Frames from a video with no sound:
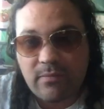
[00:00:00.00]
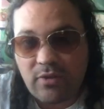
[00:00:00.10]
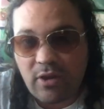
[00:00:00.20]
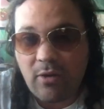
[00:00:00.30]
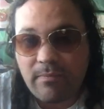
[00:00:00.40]

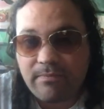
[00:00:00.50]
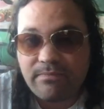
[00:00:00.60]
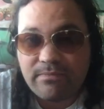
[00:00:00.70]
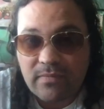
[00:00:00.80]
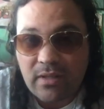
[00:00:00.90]
So,
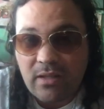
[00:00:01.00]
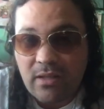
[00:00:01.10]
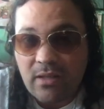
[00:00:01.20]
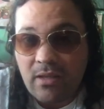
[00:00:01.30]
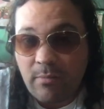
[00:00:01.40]

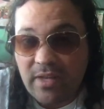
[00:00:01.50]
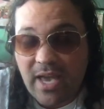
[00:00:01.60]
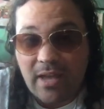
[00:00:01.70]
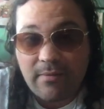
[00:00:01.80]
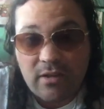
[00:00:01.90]
but
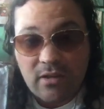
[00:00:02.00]
yeah,